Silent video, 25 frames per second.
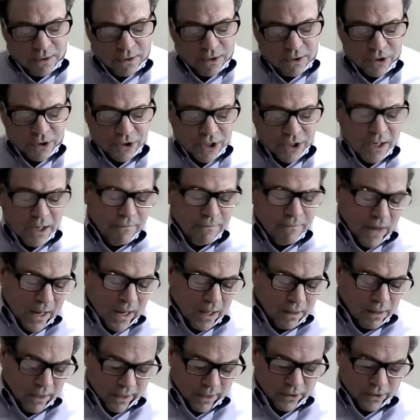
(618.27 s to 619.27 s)
Steve
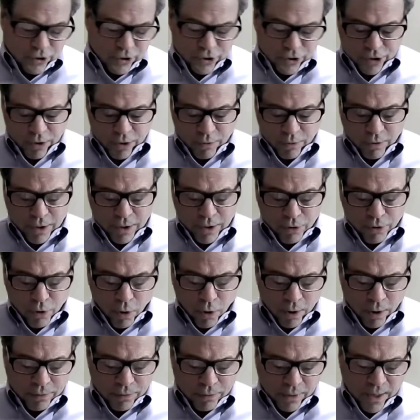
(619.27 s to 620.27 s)
Allen, Sharon
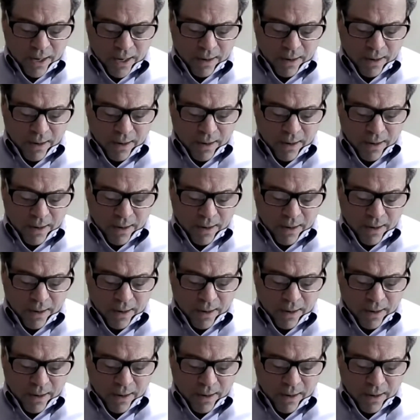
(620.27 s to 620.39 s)
North,